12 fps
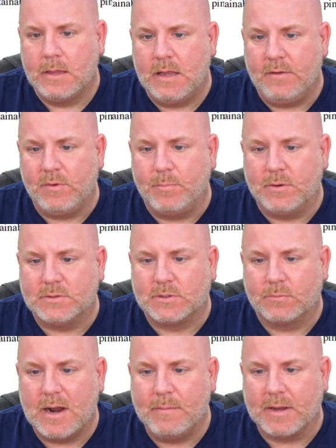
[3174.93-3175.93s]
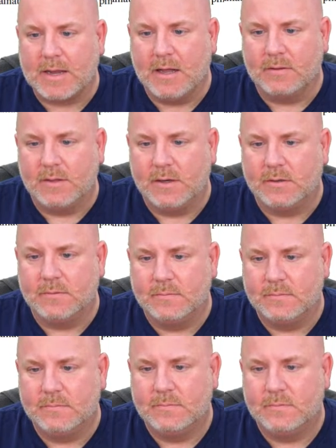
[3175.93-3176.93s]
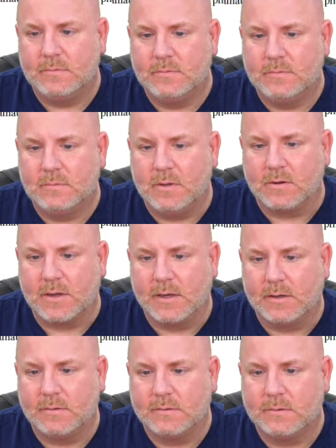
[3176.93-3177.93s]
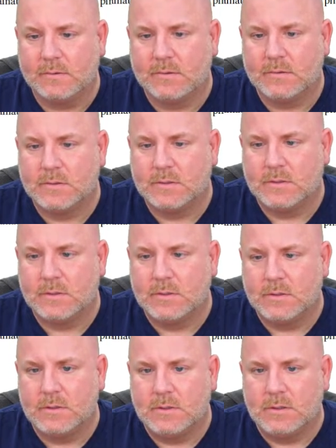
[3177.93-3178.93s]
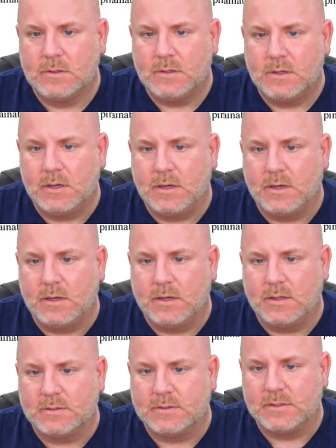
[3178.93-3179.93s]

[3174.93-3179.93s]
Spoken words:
If you put a ceramic out there, okay. Let's